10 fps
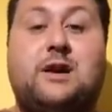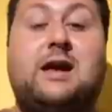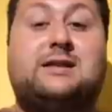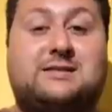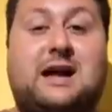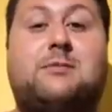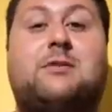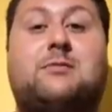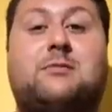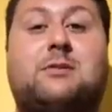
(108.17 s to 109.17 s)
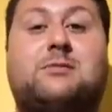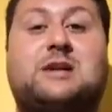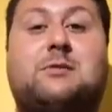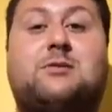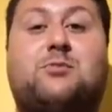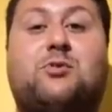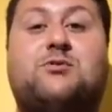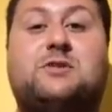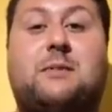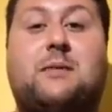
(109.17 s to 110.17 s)
It's time to time to prove
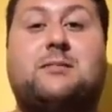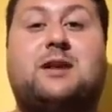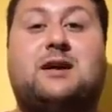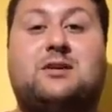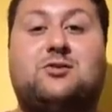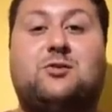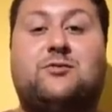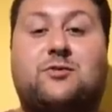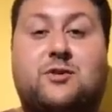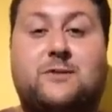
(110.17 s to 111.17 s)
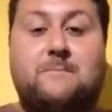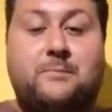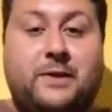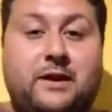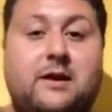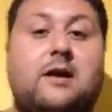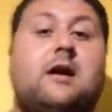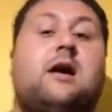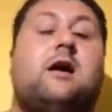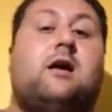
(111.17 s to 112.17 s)
to my mom that I can do it for her.
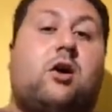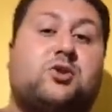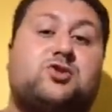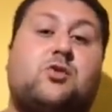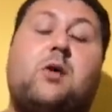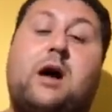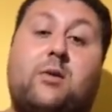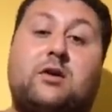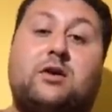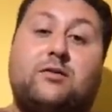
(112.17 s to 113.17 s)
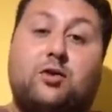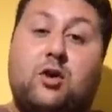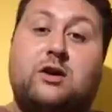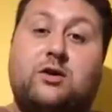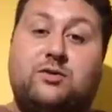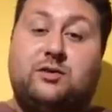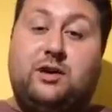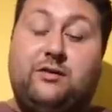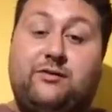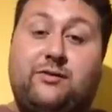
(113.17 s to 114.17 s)
Also, I want to live a long, healthy
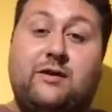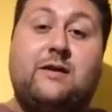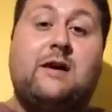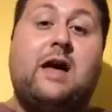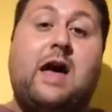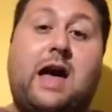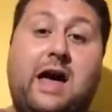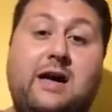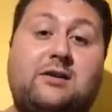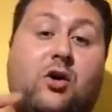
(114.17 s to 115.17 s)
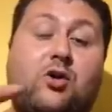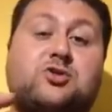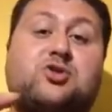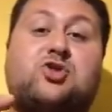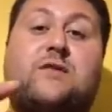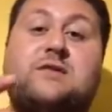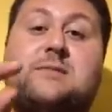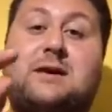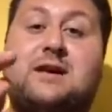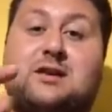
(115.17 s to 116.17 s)
life and also shove it to
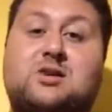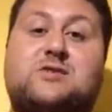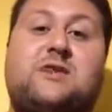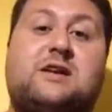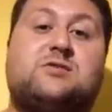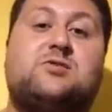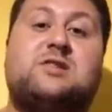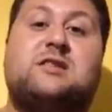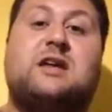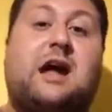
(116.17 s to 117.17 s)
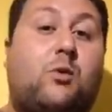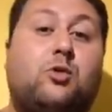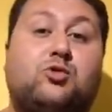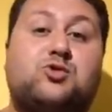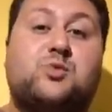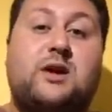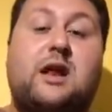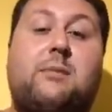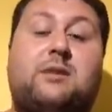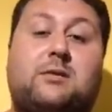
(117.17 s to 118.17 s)
my doctor's face who said that I won't lose weight and
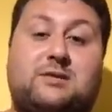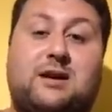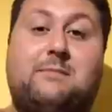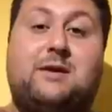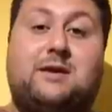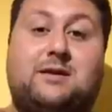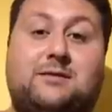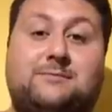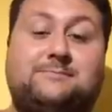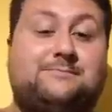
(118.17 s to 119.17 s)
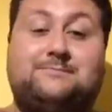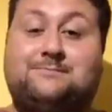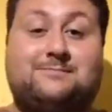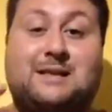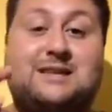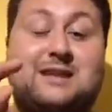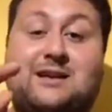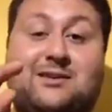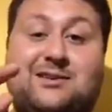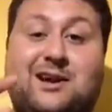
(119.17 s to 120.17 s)
I'll become diabetic. That's not
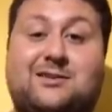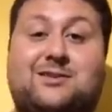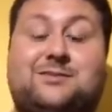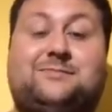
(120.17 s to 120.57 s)
a good doctor.